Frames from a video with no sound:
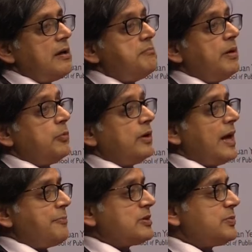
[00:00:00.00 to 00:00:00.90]
But what
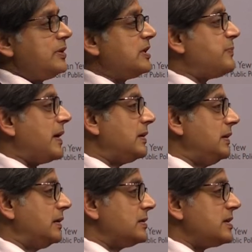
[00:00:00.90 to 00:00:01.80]
happens when these
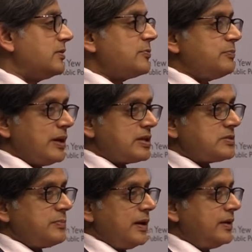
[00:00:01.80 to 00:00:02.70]
paralegals are
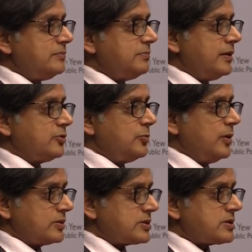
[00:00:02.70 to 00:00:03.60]
replaced by, by
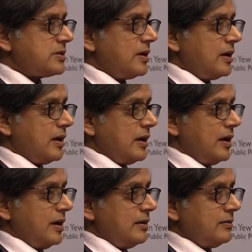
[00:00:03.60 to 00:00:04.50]
robots
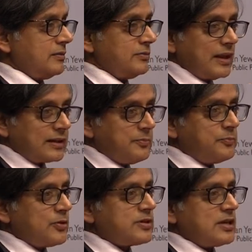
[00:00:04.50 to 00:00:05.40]
uh, that can
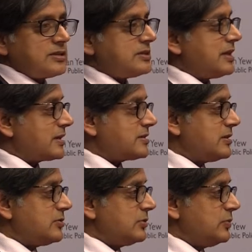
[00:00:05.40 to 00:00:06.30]
process the text
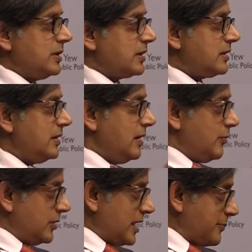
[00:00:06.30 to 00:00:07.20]
and do the work?
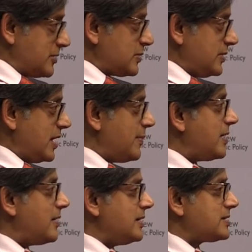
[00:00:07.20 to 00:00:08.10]
What happens when the M
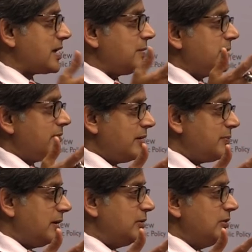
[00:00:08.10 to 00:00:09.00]
R Is can be read
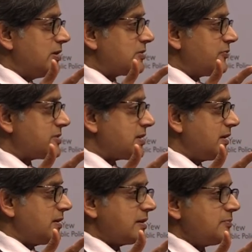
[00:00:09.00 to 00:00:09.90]
by newly
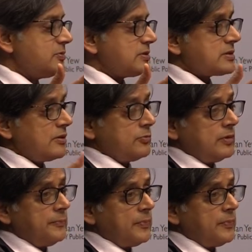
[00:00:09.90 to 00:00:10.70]
sophisticated computer software?